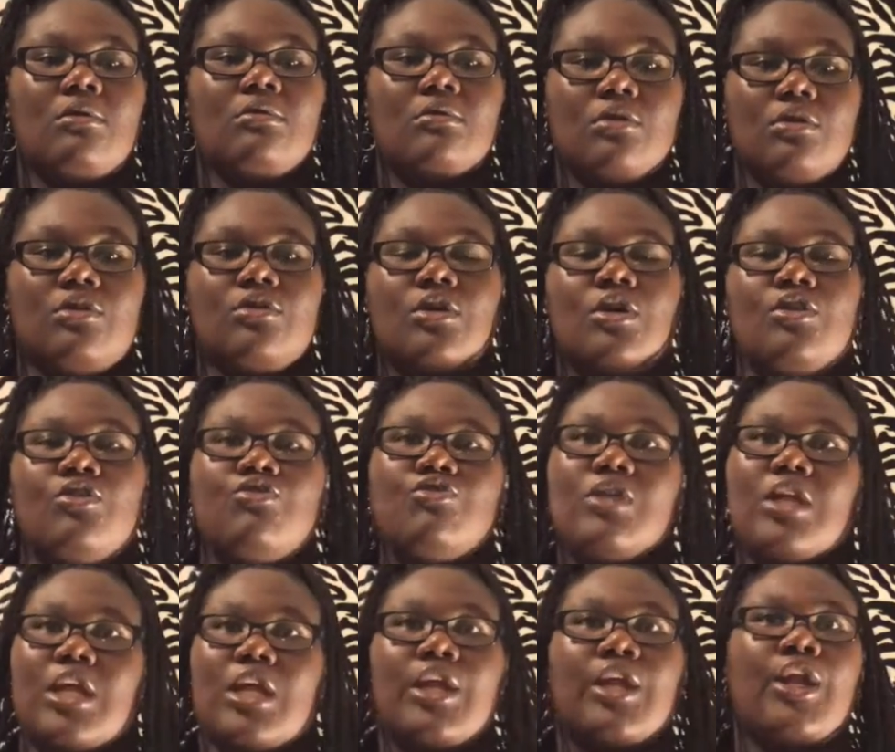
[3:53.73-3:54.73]
you
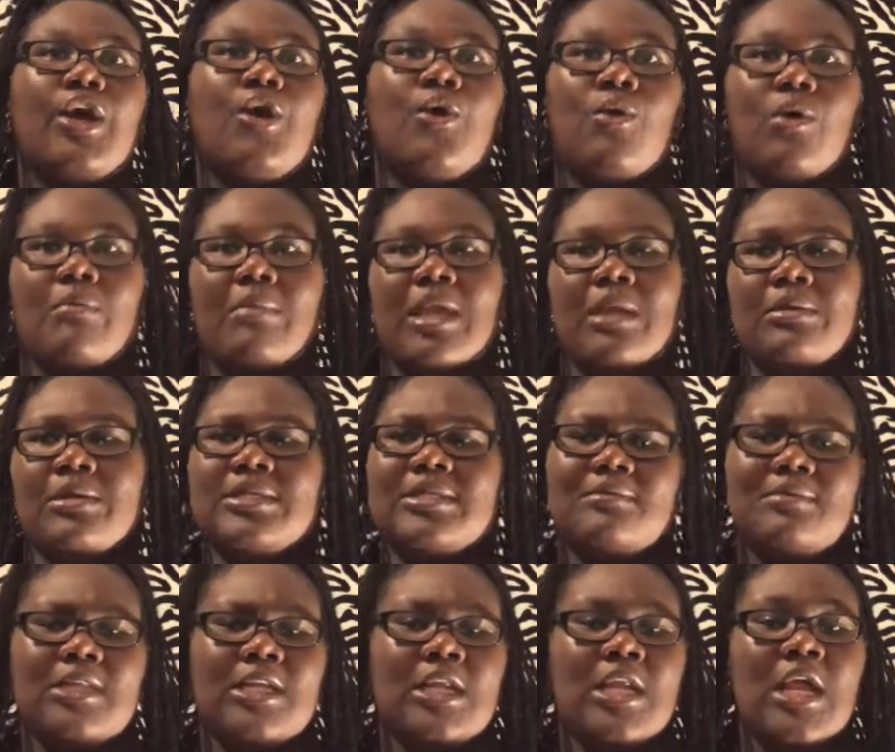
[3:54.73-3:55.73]
didn't know, or maybe
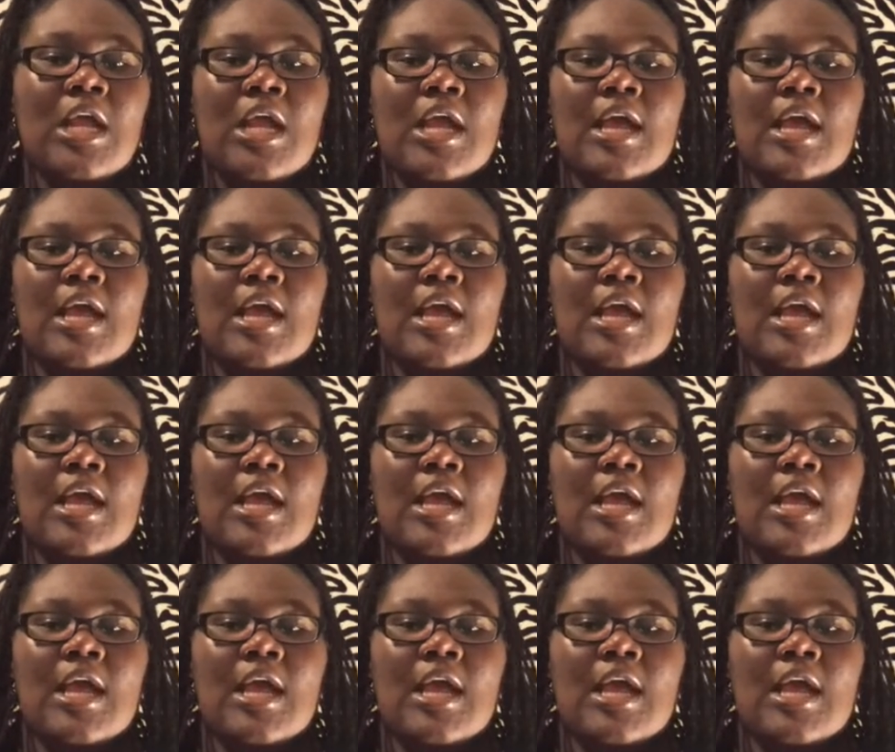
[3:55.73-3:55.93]
something,